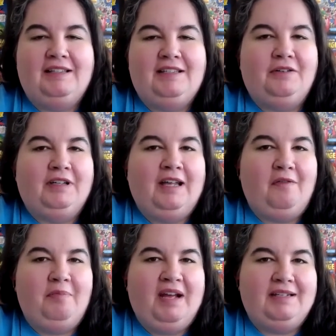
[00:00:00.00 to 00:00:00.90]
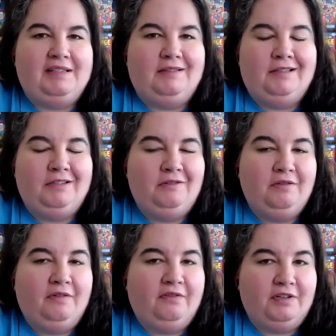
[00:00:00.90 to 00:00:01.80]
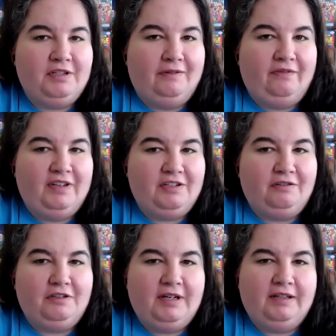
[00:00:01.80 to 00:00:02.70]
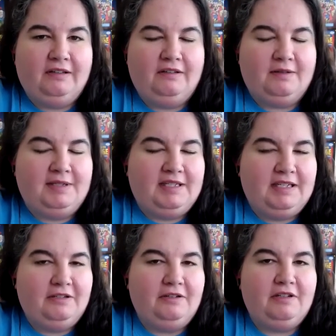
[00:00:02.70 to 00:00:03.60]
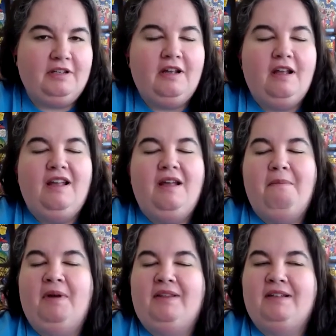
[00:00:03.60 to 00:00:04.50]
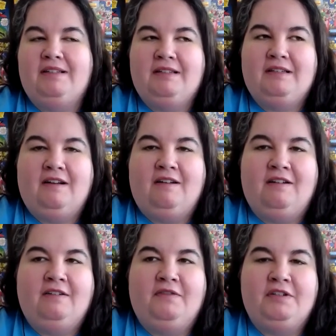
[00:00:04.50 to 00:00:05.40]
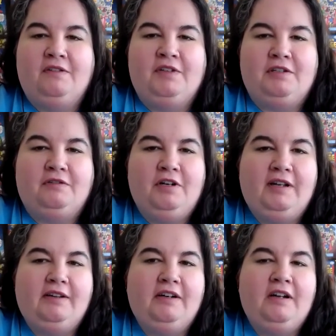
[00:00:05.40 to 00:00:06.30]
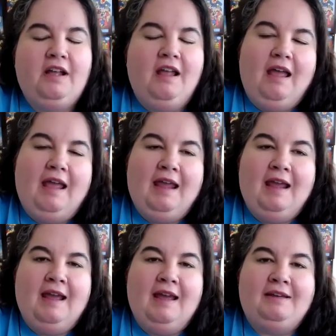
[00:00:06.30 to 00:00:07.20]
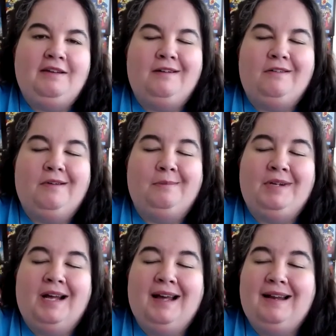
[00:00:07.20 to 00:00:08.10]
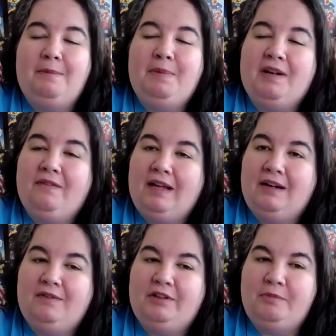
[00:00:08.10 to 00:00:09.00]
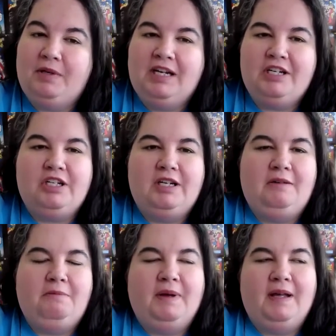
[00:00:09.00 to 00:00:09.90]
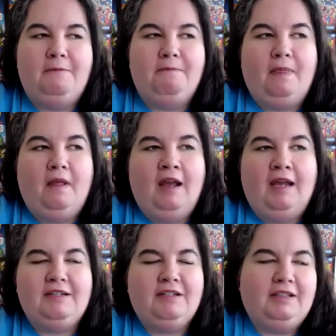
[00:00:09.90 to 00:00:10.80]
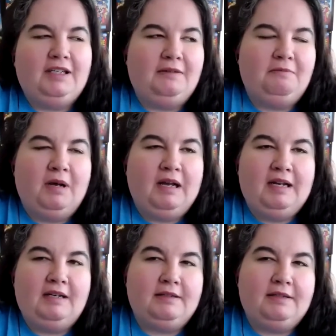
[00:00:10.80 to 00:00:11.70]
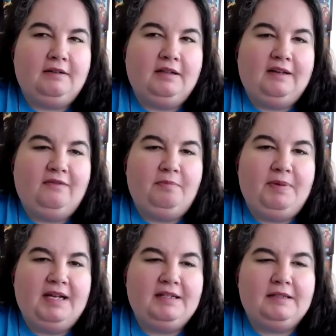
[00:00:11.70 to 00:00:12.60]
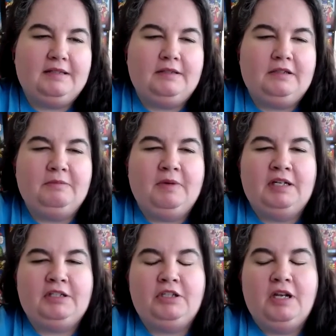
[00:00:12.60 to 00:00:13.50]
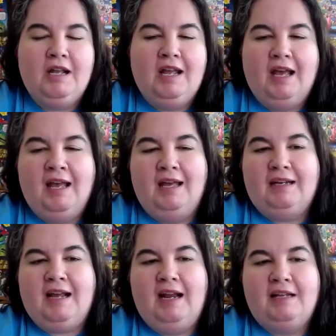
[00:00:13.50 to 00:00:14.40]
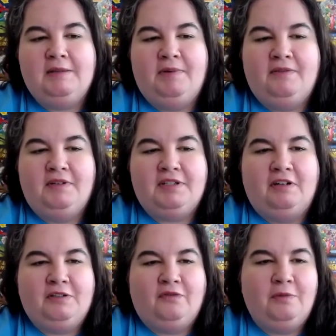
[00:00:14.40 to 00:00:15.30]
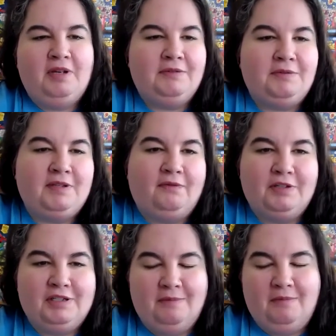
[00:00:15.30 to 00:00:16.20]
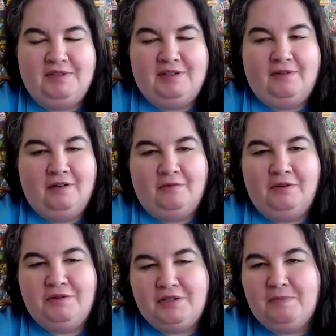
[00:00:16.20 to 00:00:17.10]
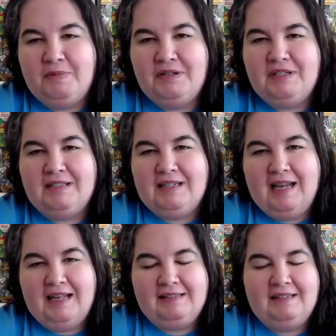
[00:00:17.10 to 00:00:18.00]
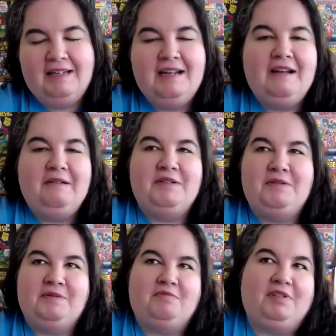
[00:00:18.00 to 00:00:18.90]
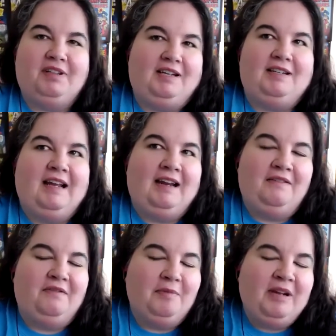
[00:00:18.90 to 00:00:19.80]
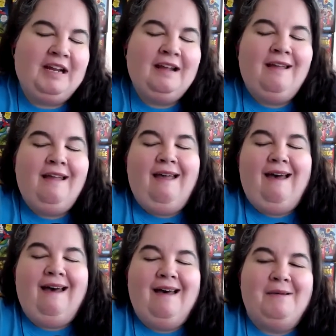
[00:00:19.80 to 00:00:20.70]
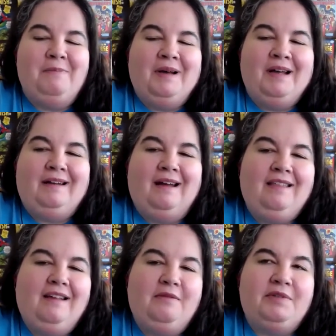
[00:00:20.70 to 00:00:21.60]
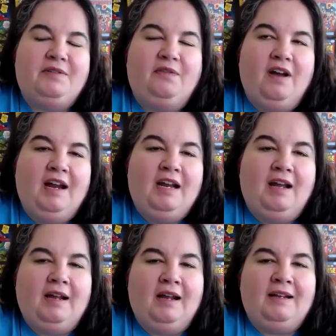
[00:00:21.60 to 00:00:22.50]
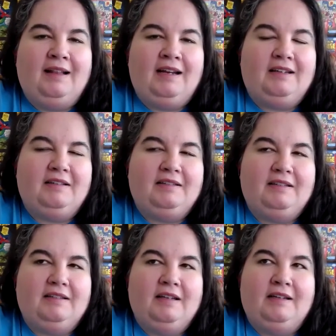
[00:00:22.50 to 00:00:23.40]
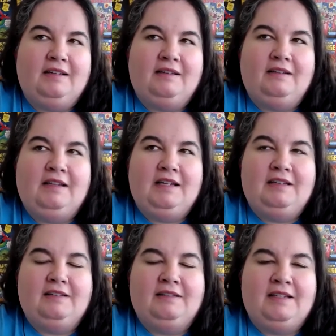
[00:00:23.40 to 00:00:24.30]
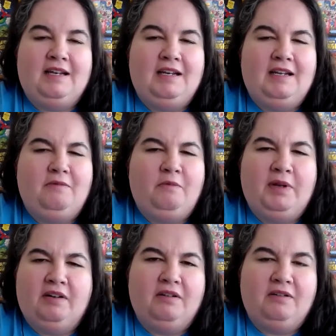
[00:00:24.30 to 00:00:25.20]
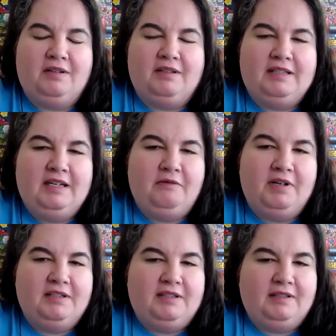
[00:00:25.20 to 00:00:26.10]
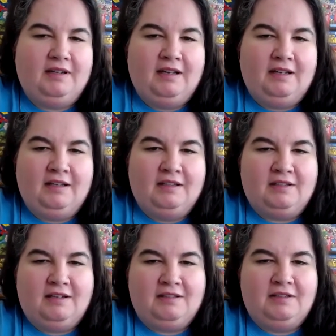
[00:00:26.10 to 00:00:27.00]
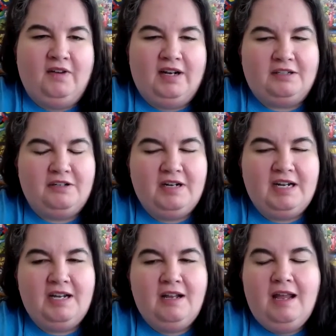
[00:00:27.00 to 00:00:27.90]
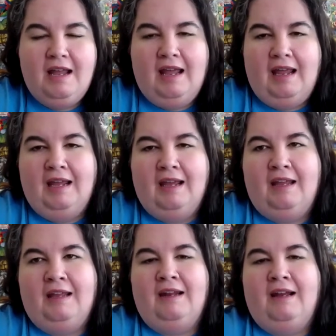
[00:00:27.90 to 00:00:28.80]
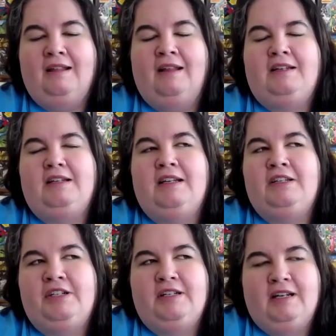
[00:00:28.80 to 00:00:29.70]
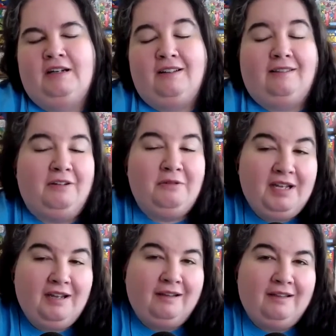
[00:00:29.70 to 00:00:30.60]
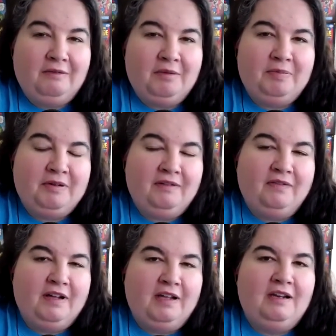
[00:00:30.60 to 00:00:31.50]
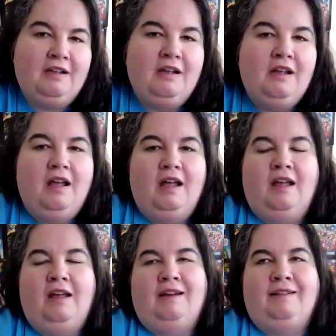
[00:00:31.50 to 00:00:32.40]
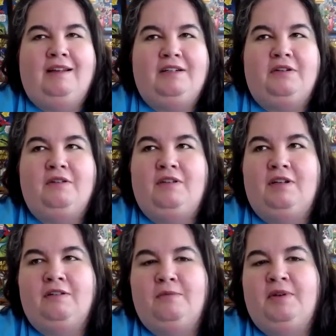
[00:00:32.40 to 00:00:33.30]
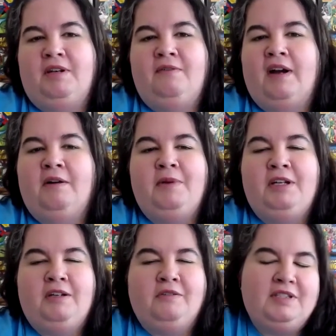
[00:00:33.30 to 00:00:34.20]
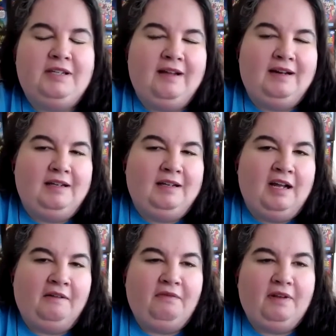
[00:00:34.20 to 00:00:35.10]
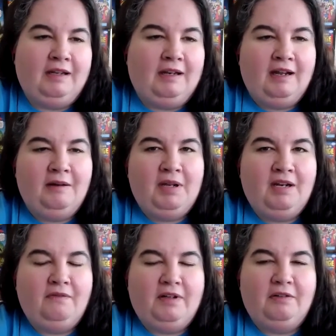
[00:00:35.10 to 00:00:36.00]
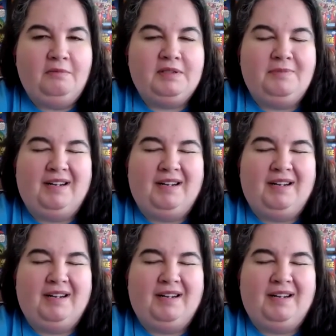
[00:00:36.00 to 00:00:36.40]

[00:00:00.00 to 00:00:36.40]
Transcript: Secret Life of Pets 2, a first official trailer. There's some teasers, but this is our first official trailer. And, you know, I'm not a big fan of Illumination, but I actually didn't mind Secret Life of Pets too much. It kind of has a bit of nostalgia for me because it was the first time I was ever on Rotoscopers as a guest, which was really exciting for me. But I thought it was fine. I liked the zany, weird sequence in the sausage factory. And I liked Gidget and Chloe. I thought were pretty fun. And I liked sort of the urban environment. You don't see that enough in animated films.